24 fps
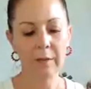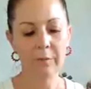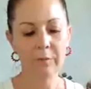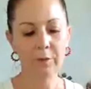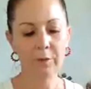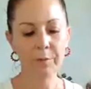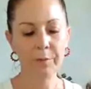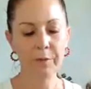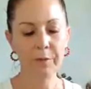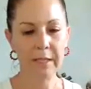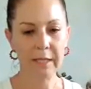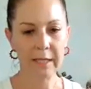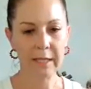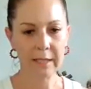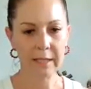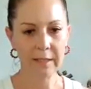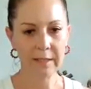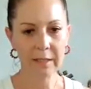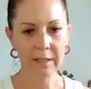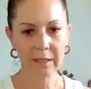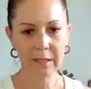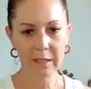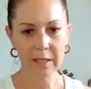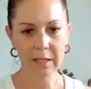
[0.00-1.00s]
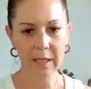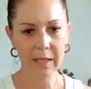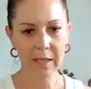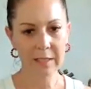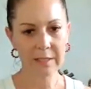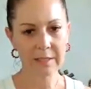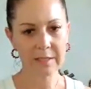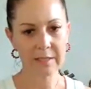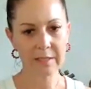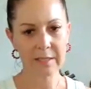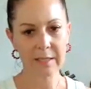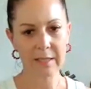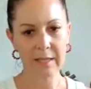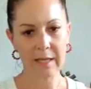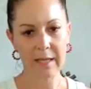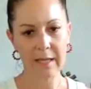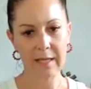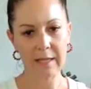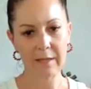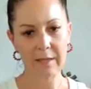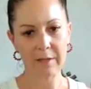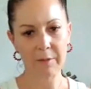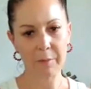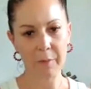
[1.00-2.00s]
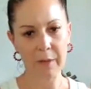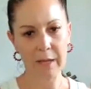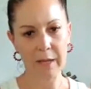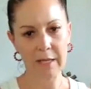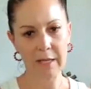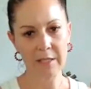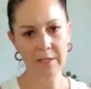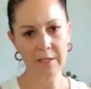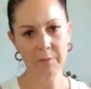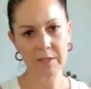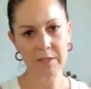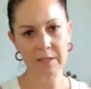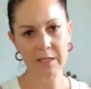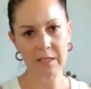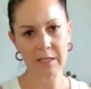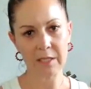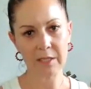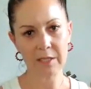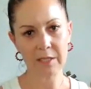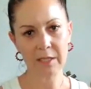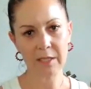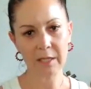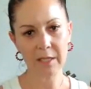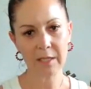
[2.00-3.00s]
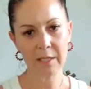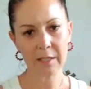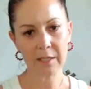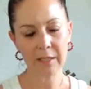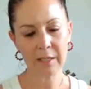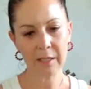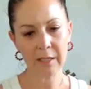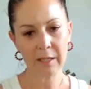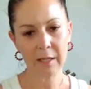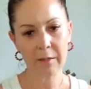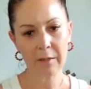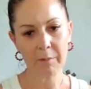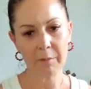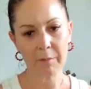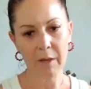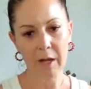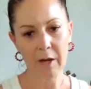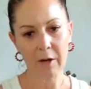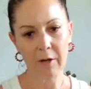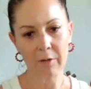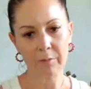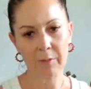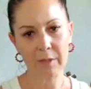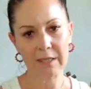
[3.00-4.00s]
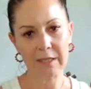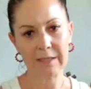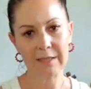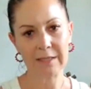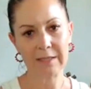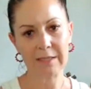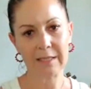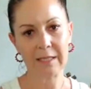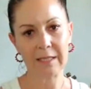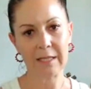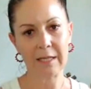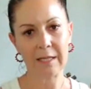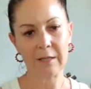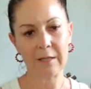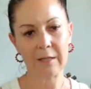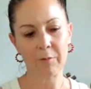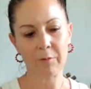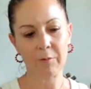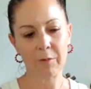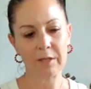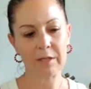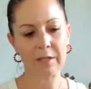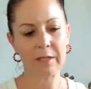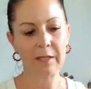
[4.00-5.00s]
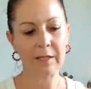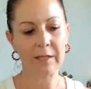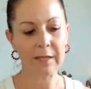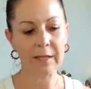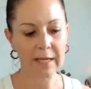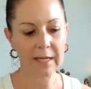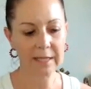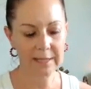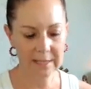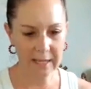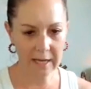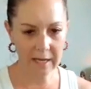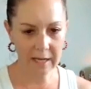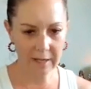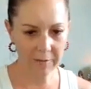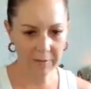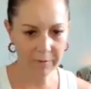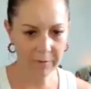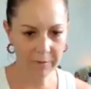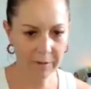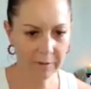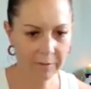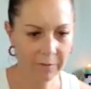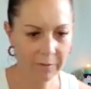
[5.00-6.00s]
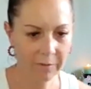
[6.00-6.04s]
And we'll begin the class in the base position, Parambic sitting, with the legs out in